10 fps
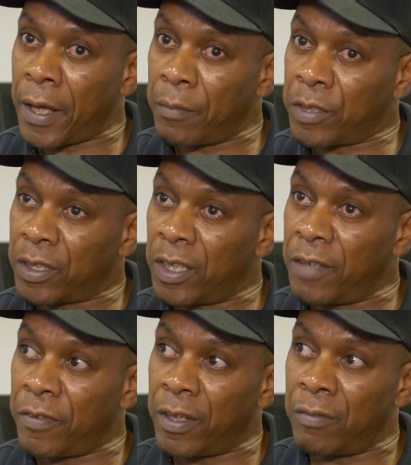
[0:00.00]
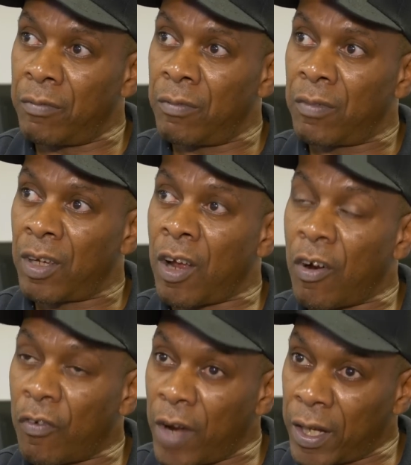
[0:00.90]
kept us living
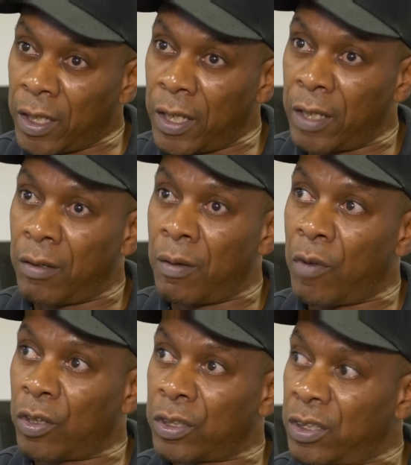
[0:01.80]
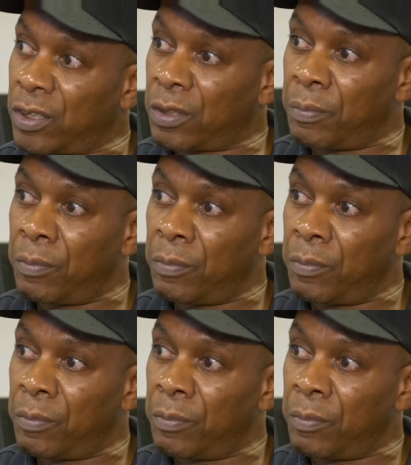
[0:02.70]
correctly amongst us